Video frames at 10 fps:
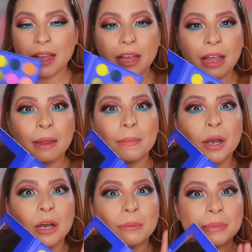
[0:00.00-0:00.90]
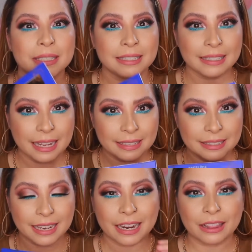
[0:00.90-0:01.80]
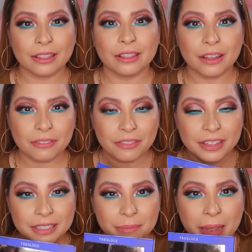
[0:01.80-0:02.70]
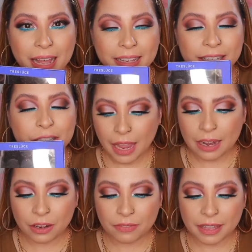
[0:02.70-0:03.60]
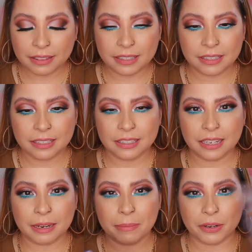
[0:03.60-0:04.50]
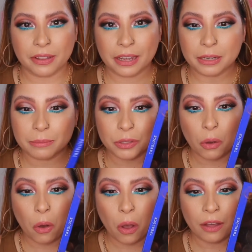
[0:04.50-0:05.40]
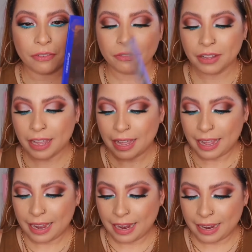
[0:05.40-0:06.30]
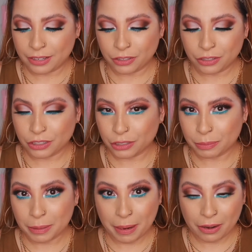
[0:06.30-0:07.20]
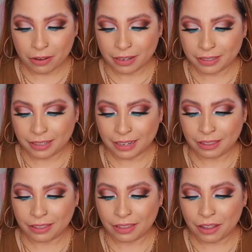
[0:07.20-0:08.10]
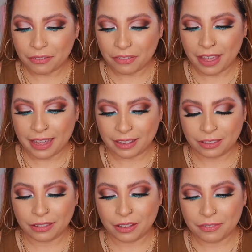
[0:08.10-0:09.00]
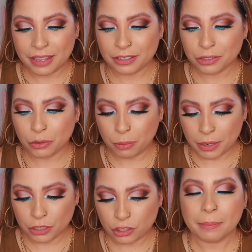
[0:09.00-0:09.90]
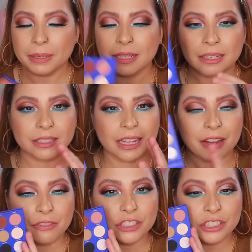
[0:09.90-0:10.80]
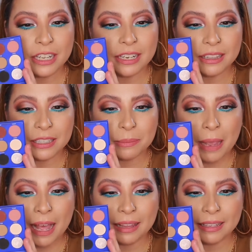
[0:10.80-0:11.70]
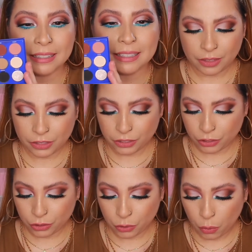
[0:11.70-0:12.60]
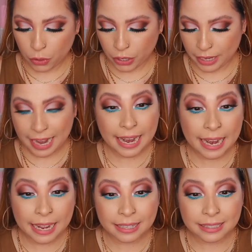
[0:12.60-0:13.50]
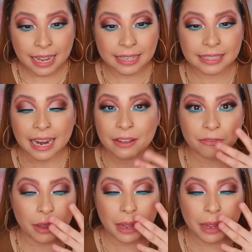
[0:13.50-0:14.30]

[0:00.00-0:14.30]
am obsessed. I love this palette. I love that this is a mirror that comes off and you can just put it back on. Love that so much. But yes, every shade in this palette, they're so good, and I didn't have